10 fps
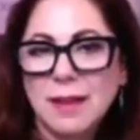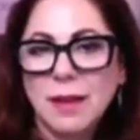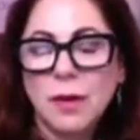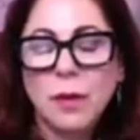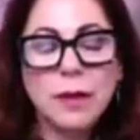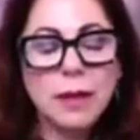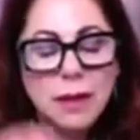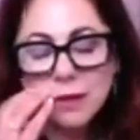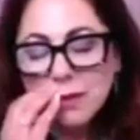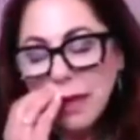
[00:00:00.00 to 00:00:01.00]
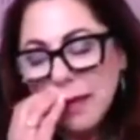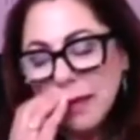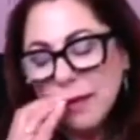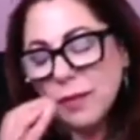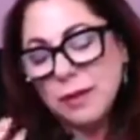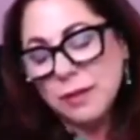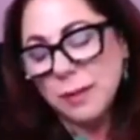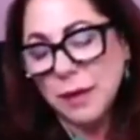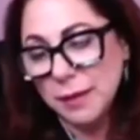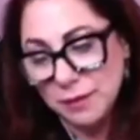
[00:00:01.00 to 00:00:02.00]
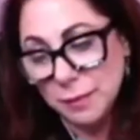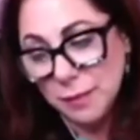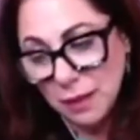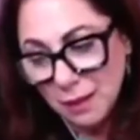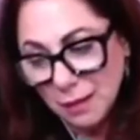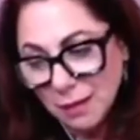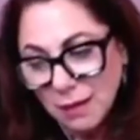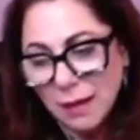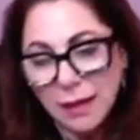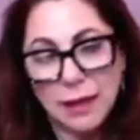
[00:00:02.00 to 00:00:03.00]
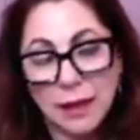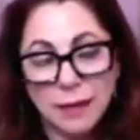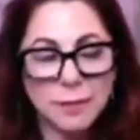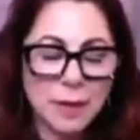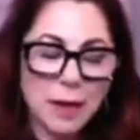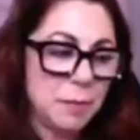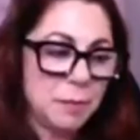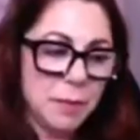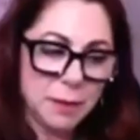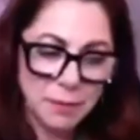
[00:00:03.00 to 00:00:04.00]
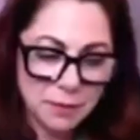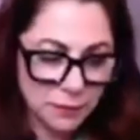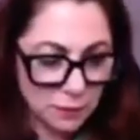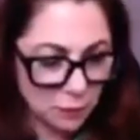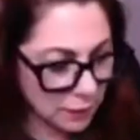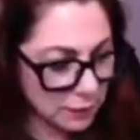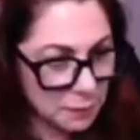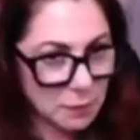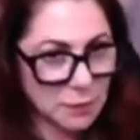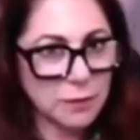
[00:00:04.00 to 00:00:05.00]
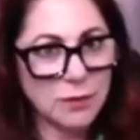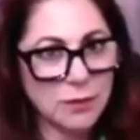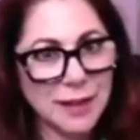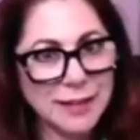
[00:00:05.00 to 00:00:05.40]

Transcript: And to me, and I've been bat mitzvah twice, believe it or not.